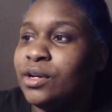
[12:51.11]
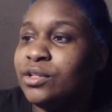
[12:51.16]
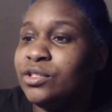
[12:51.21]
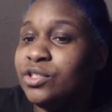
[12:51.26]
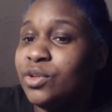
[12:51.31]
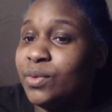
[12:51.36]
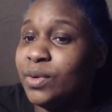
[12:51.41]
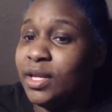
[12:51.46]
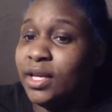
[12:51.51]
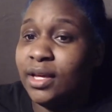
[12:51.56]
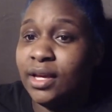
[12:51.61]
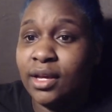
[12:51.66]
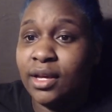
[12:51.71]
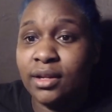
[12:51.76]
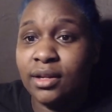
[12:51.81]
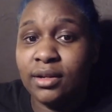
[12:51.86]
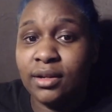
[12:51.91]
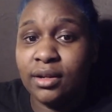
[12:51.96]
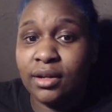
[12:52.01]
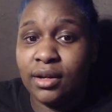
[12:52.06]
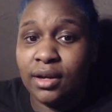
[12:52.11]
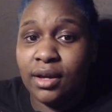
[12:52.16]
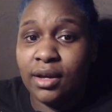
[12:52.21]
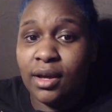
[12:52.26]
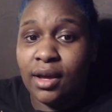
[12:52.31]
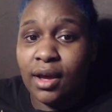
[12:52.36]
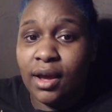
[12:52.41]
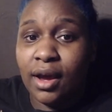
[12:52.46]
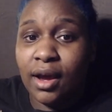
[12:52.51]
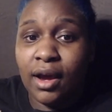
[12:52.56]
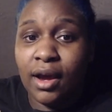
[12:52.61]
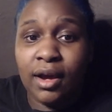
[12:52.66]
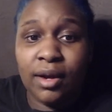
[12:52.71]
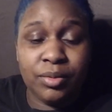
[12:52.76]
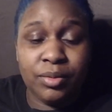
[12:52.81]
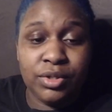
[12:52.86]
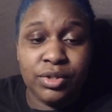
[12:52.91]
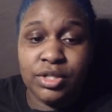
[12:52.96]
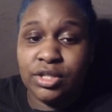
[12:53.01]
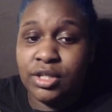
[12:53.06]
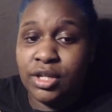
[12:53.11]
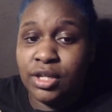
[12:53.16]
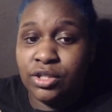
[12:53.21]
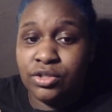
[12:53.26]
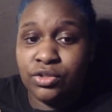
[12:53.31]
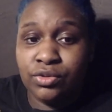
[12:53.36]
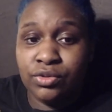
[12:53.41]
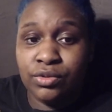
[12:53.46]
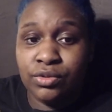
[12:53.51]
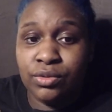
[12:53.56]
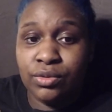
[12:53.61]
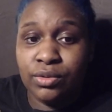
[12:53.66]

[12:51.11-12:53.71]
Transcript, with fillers: tuning in. I appreciate you.